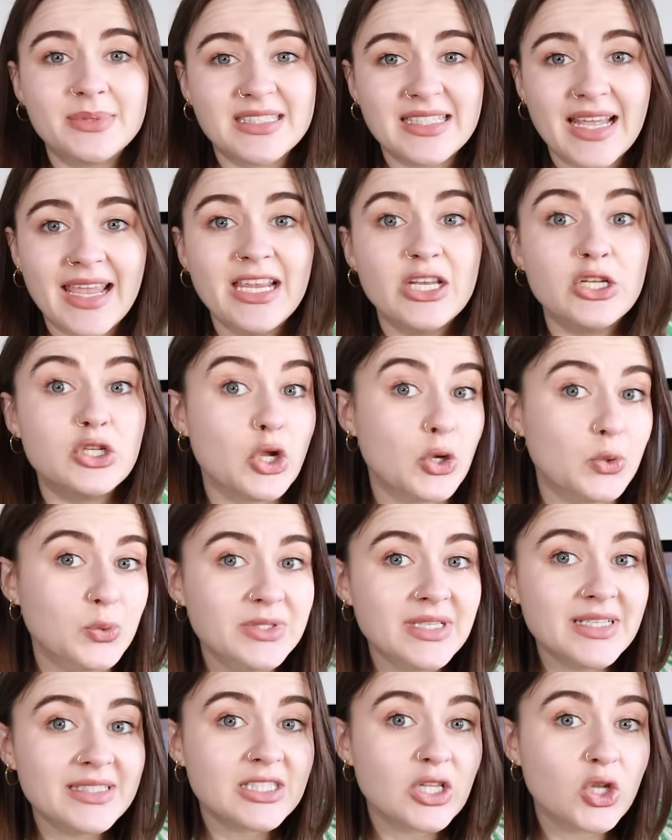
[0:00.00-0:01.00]
state
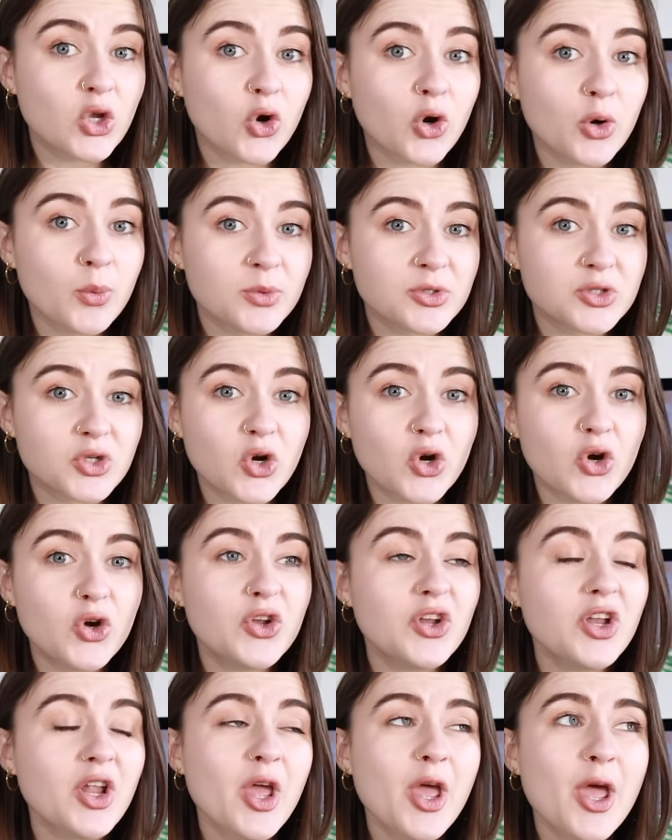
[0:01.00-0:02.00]
noticed that Lauren was
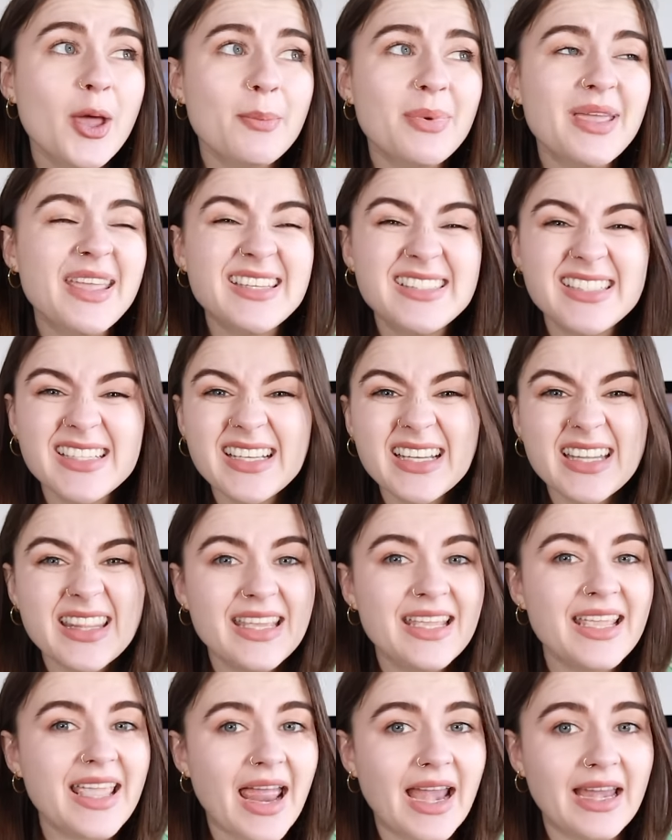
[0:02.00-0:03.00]
gone, but he didn't
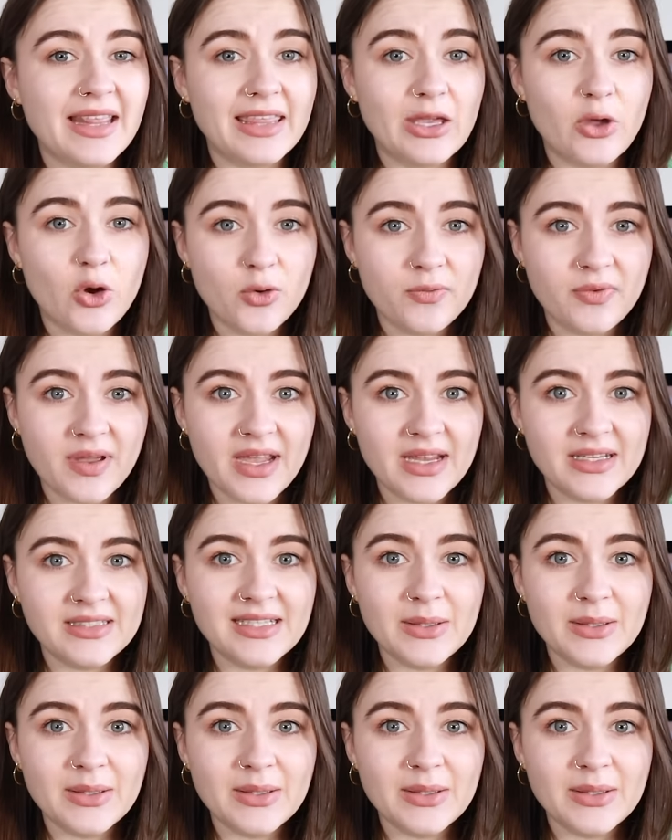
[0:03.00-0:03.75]
think anything of it.